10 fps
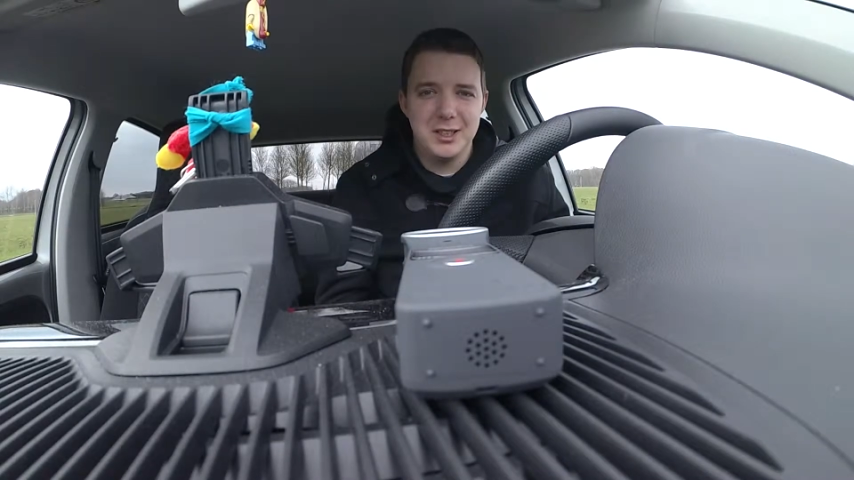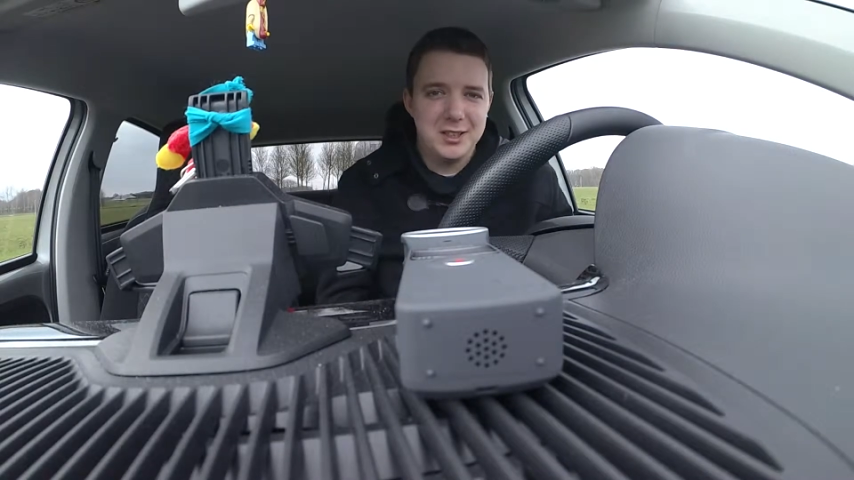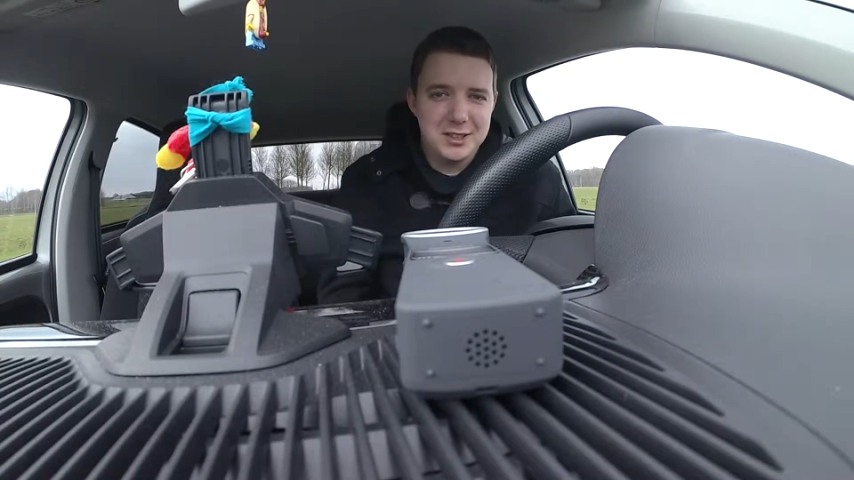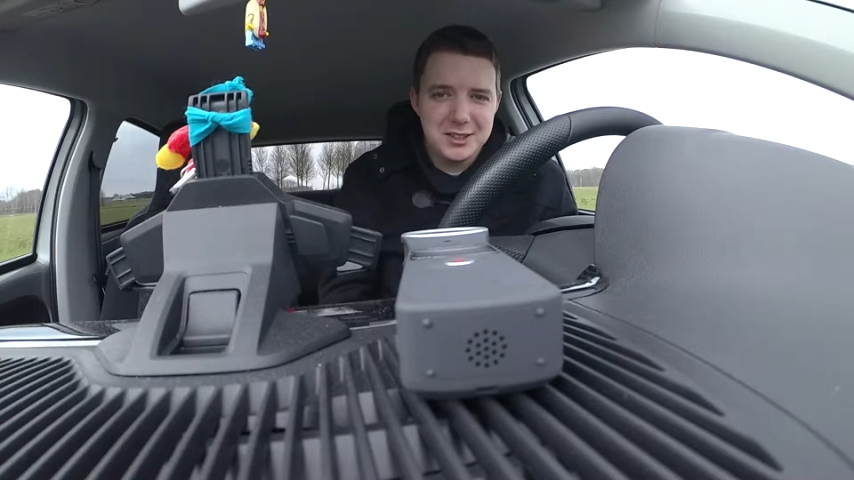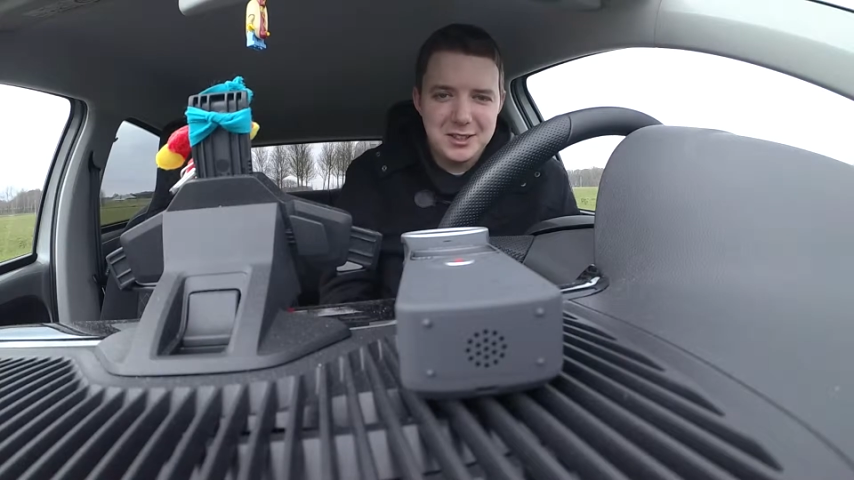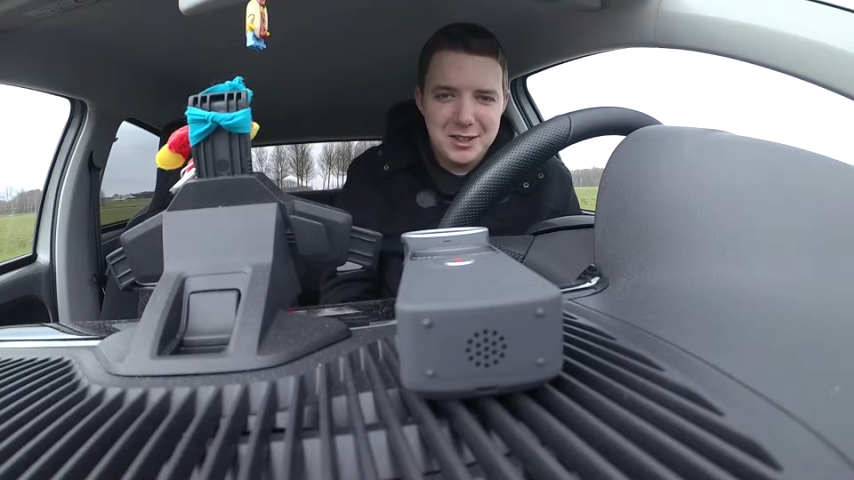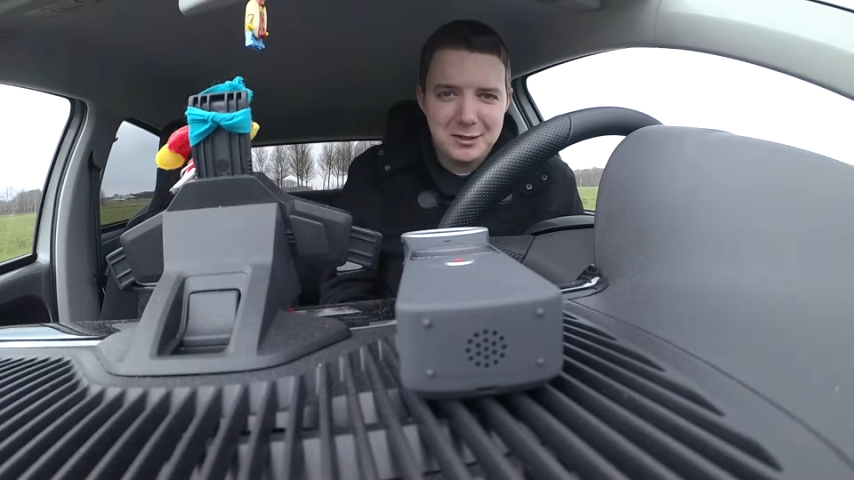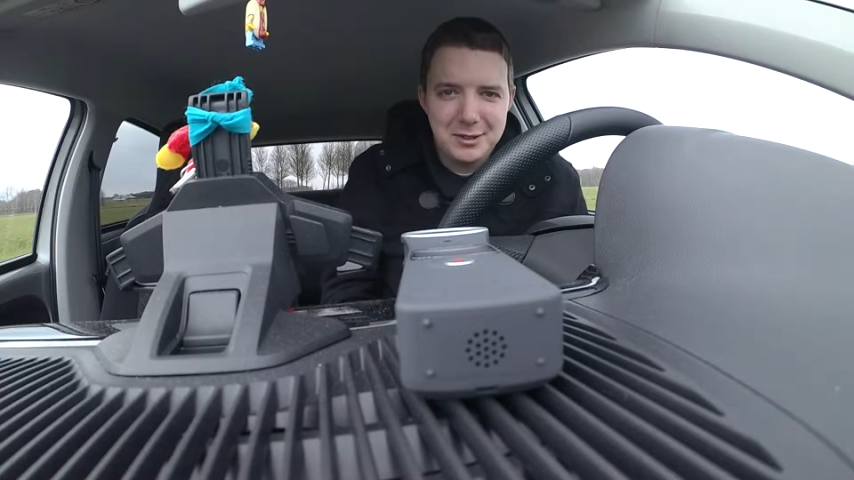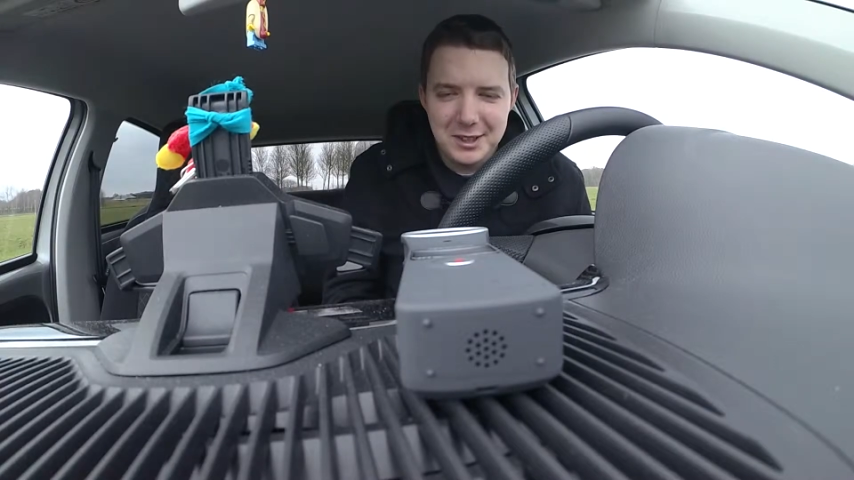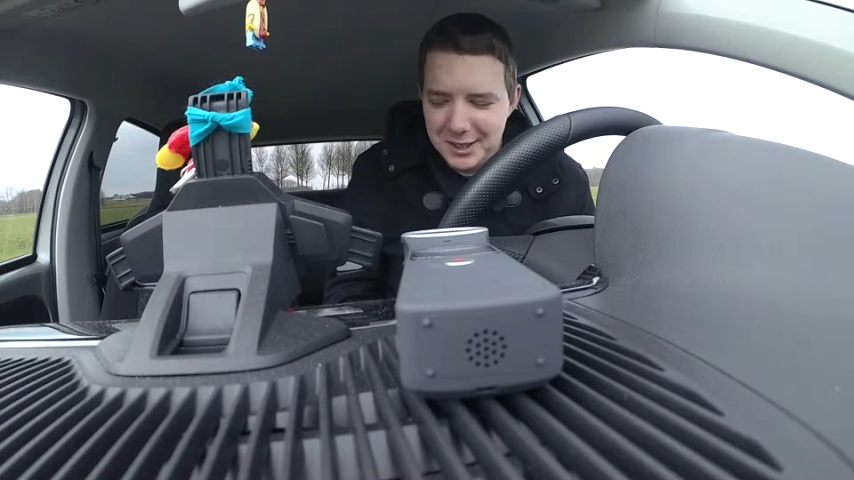does
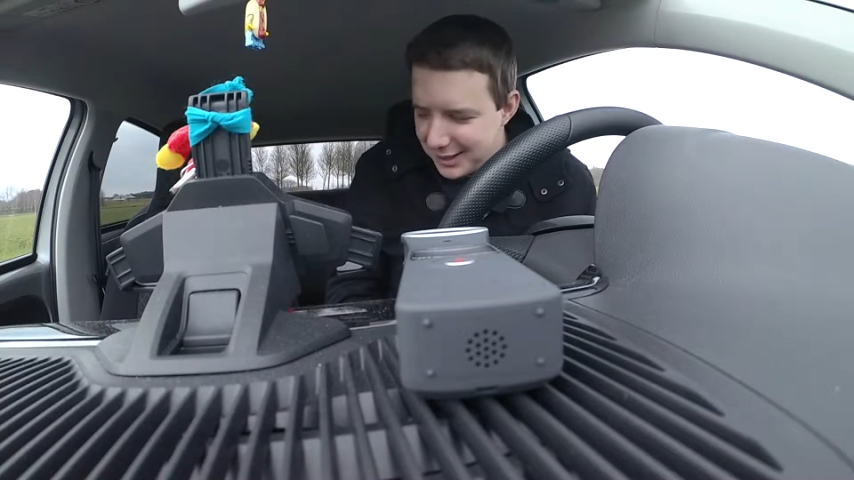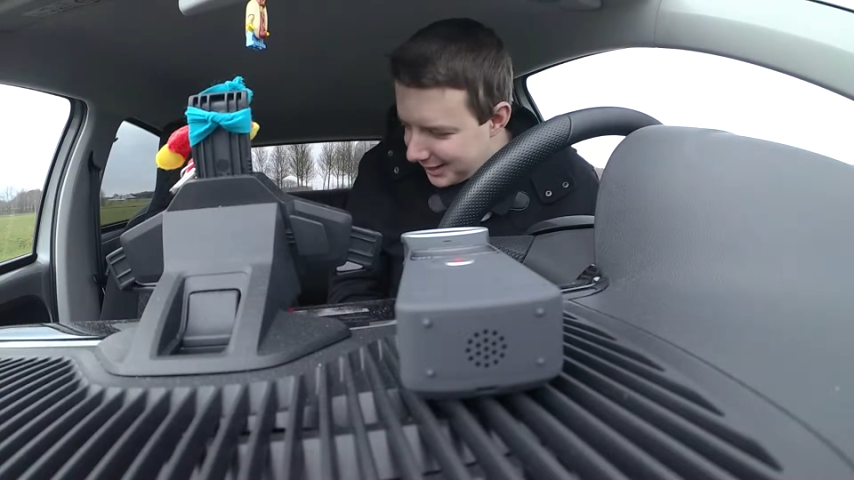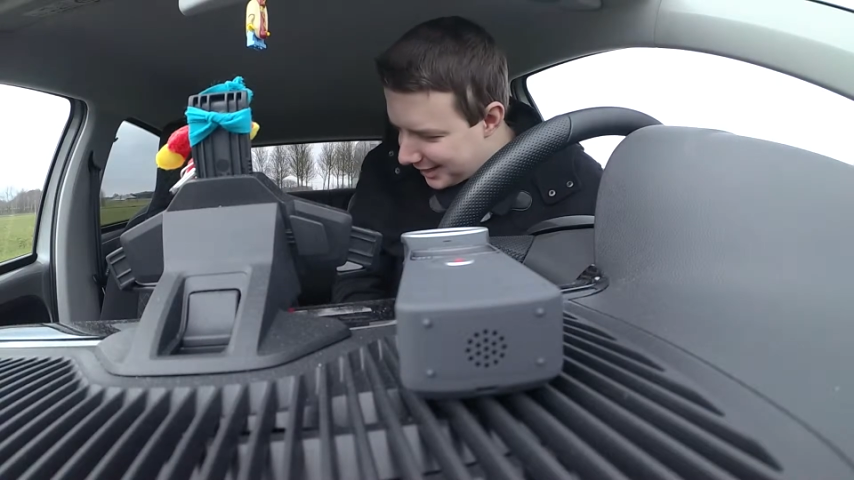nothing.